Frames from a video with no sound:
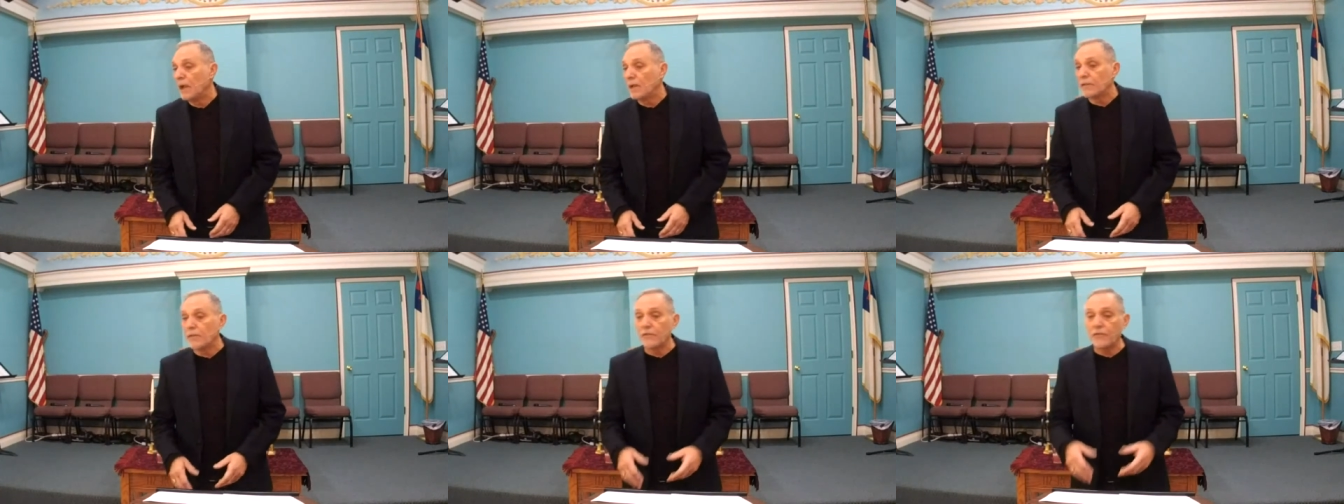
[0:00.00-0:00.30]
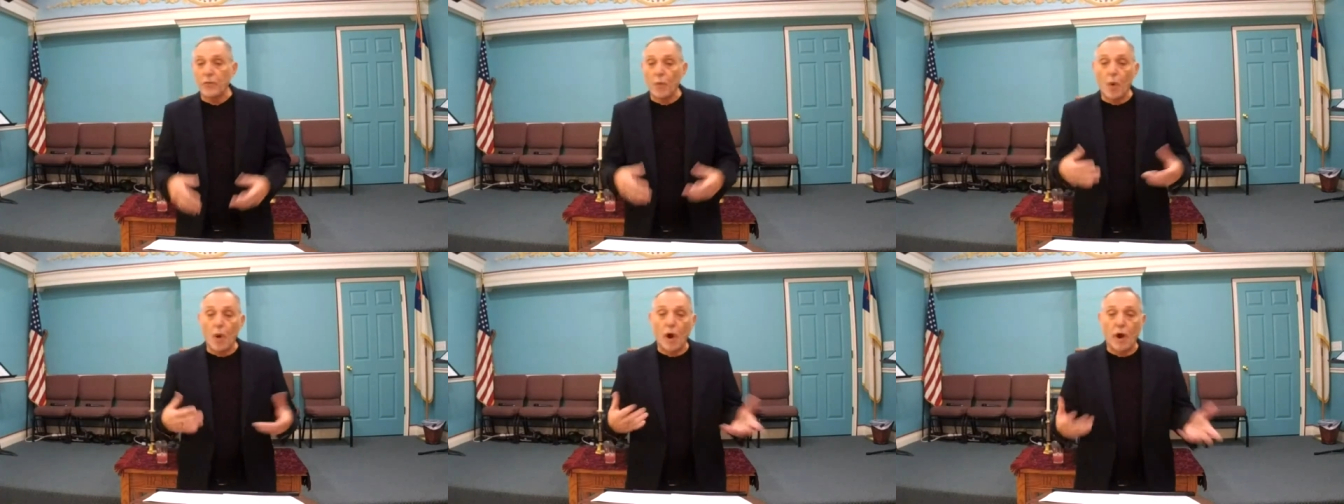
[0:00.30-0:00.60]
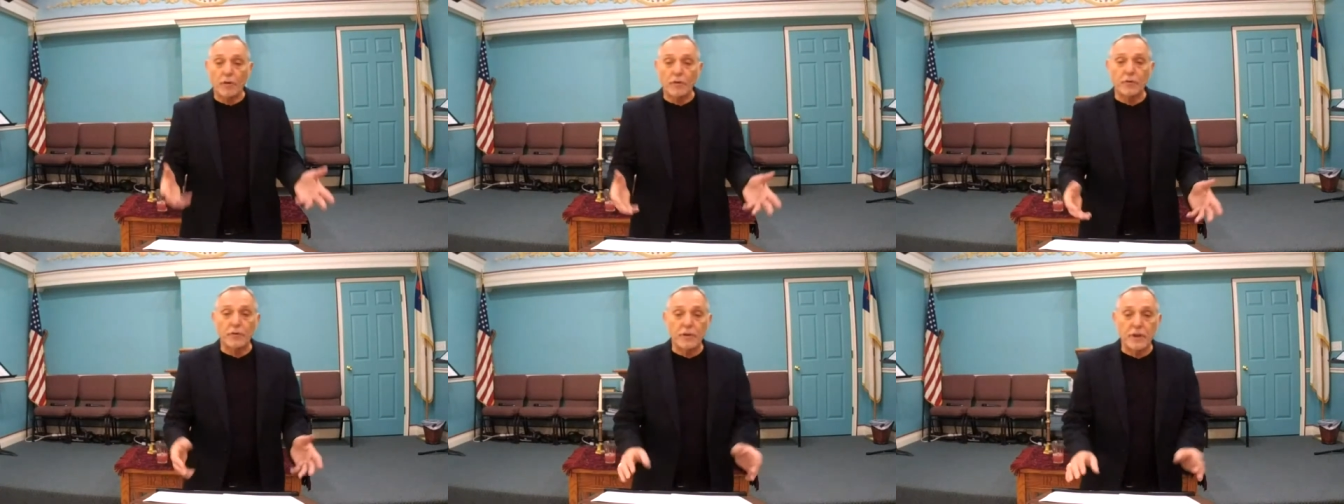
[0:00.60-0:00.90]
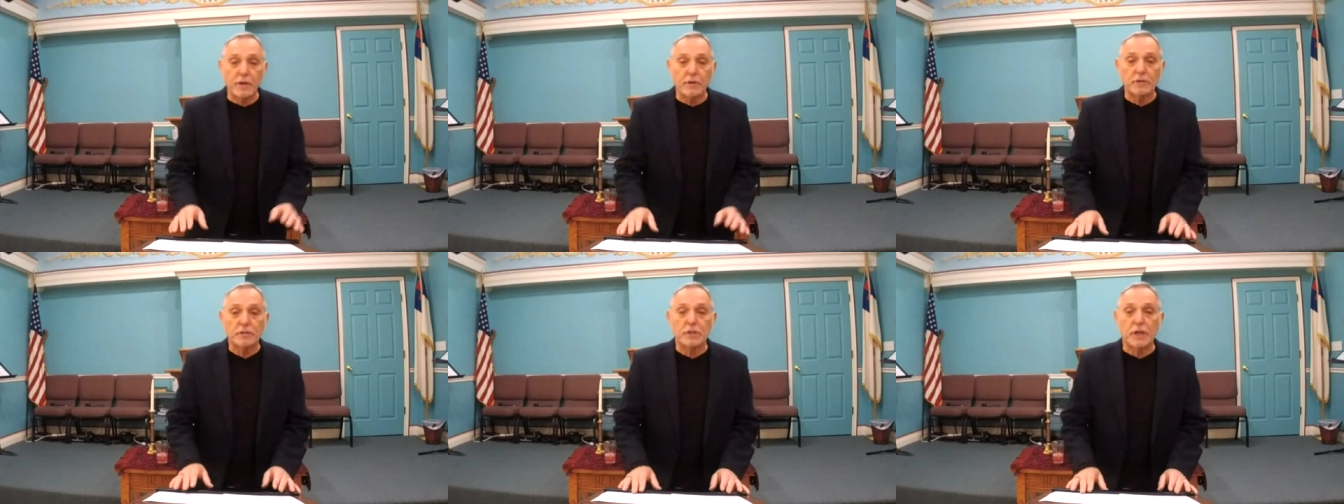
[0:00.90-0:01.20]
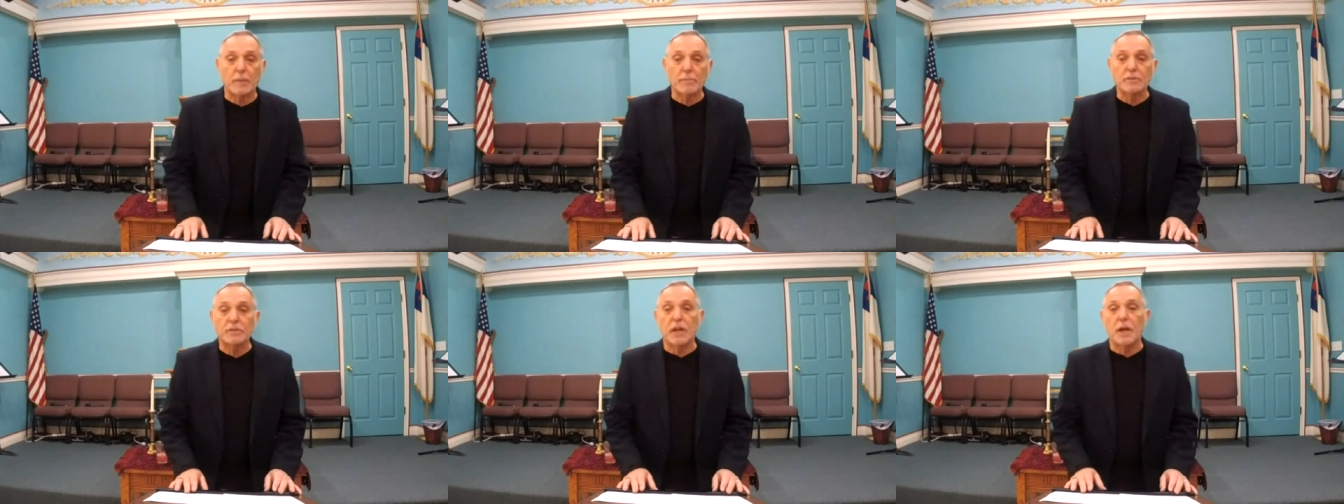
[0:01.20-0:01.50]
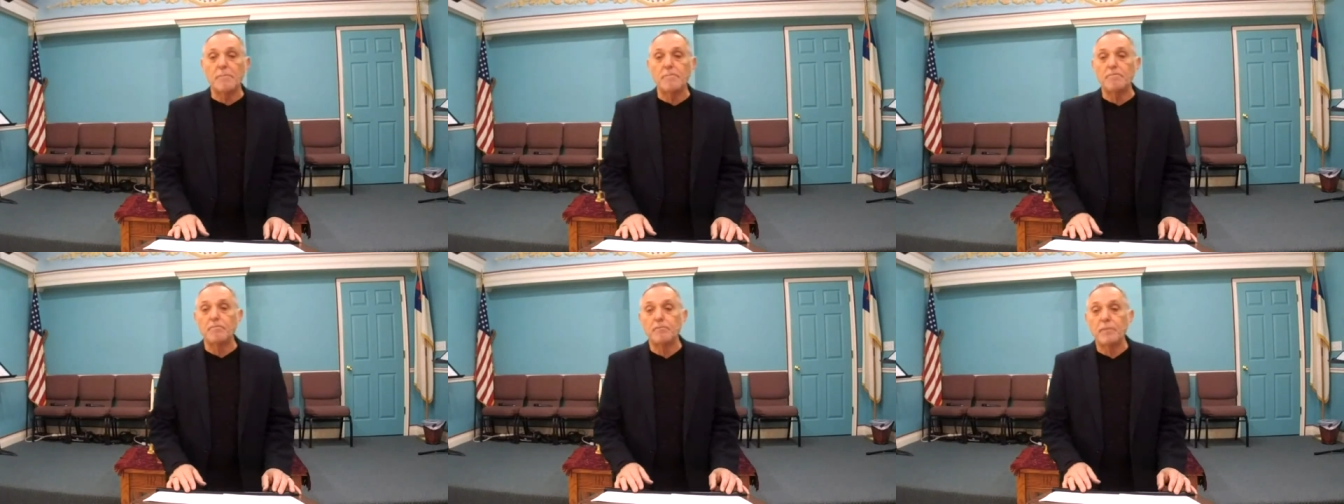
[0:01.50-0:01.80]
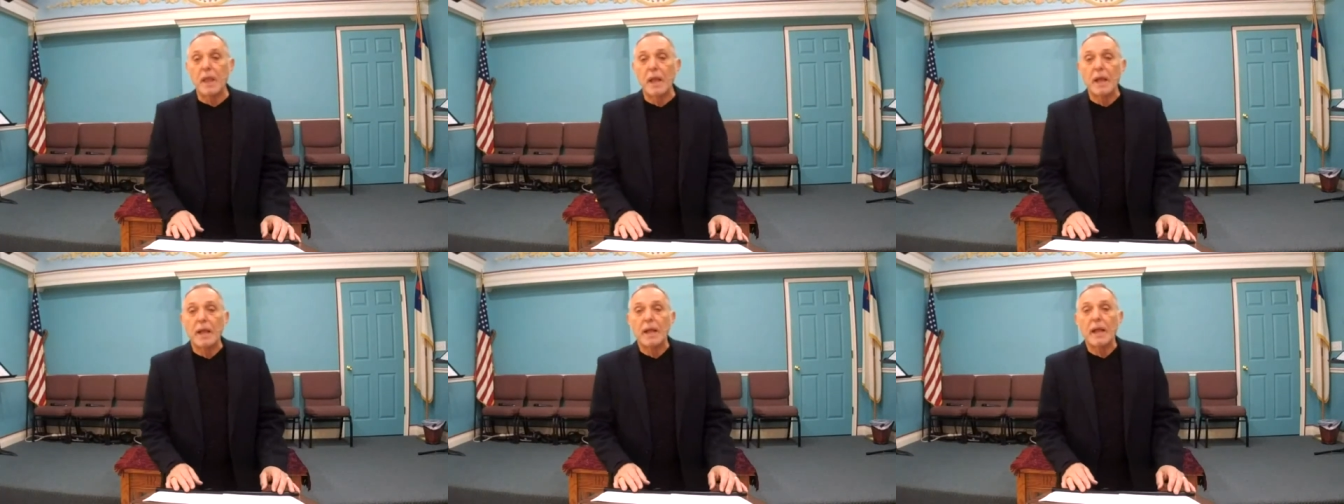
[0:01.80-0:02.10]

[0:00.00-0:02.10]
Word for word: The 400 years comes up,